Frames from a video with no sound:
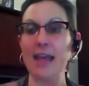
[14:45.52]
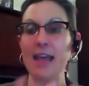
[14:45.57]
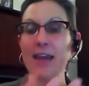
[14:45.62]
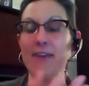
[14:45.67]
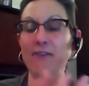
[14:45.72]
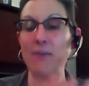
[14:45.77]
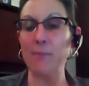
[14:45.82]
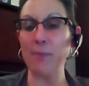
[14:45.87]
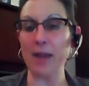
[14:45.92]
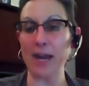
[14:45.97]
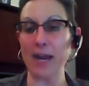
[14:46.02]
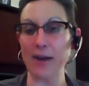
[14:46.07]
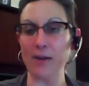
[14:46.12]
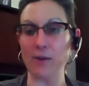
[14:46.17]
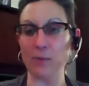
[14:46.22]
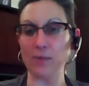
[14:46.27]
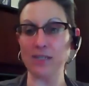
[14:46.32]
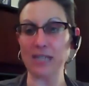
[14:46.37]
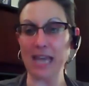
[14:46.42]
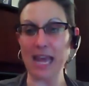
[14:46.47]
if a
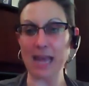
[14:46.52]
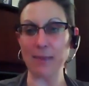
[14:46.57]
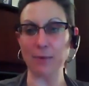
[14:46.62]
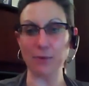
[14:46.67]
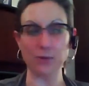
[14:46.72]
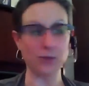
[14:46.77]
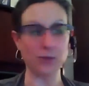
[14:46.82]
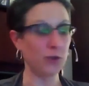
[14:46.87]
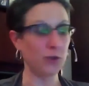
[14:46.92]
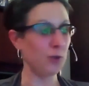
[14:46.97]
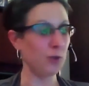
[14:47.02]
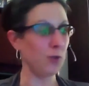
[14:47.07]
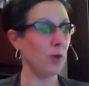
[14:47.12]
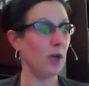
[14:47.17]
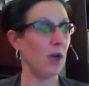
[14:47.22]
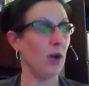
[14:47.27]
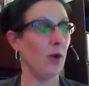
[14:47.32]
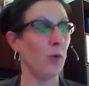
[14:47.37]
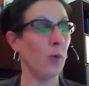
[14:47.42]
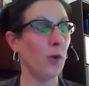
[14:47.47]
parent was able to
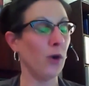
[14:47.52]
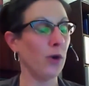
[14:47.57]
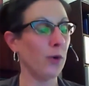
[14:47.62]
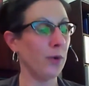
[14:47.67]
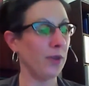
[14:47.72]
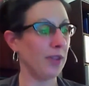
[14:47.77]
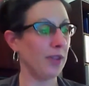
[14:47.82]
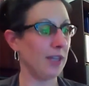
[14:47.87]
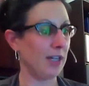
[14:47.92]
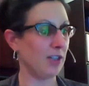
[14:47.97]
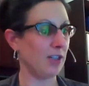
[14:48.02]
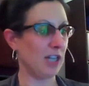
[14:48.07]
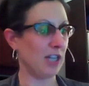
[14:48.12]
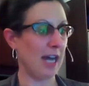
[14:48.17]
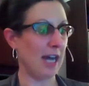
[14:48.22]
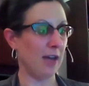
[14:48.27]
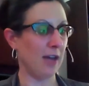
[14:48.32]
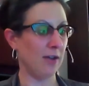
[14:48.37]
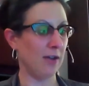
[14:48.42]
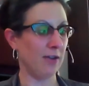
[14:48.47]
work with their
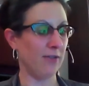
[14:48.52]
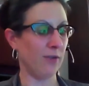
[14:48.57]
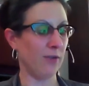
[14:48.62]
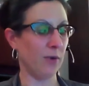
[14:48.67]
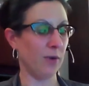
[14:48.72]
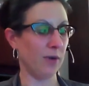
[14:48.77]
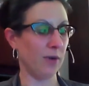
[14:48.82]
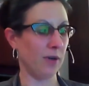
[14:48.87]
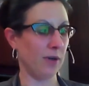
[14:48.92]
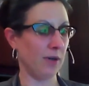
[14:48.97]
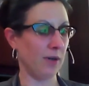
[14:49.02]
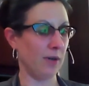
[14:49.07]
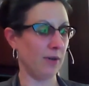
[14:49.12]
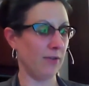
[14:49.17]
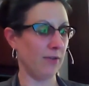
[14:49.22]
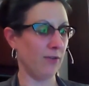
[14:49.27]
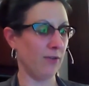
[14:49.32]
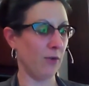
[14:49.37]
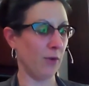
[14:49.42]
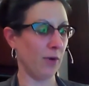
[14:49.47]
child for
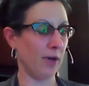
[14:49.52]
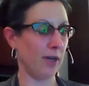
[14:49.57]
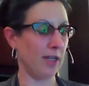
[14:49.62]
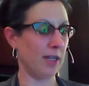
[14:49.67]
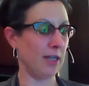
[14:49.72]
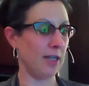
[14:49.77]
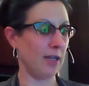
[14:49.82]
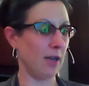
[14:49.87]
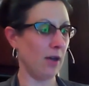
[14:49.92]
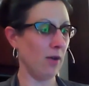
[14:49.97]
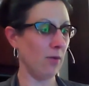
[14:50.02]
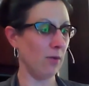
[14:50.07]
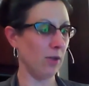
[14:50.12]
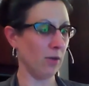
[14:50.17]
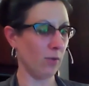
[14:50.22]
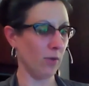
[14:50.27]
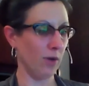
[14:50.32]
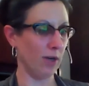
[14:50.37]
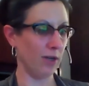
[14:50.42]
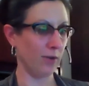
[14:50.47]
for a, oh
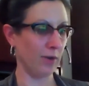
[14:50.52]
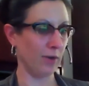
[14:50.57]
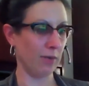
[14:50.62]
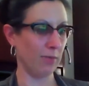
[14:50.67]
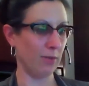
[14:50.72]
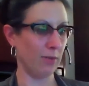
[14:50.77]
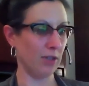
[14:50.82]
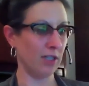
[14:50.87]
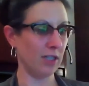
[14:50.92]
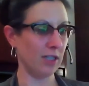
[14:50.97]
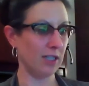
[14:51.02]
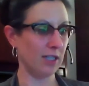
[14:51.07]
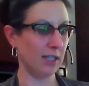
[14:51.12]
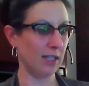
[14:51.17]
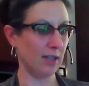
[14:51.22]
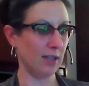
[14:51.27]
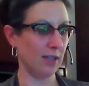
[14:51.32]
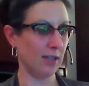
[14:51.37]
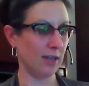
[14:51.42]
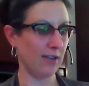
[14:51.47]
look, we're under an emergency
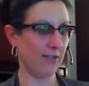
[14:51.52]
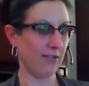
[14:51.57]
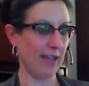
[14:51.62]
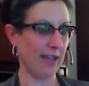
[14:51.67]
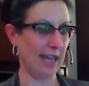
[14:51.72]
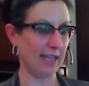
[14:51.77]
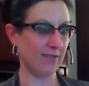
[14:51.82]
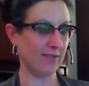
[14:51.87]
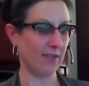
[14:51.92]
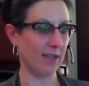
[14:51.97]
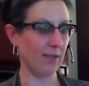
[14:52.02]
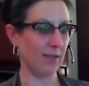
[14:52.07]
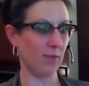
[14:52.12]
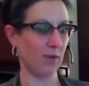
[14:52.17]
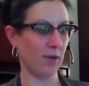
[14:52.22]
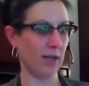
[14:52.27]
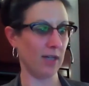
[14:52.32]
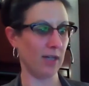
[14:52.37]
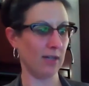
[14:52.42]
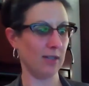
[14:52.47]
alert, a flash flood
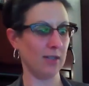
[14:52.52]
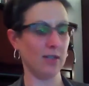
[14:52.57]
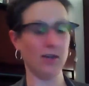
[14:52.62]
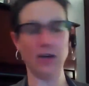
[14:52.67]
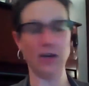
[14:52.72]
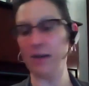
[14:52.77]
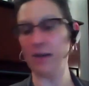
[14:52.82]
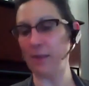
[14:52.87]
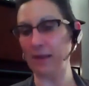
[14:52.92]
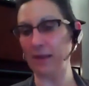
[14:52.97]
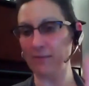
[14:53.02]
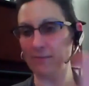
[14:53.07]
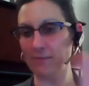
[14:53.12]
warning. Sorry, my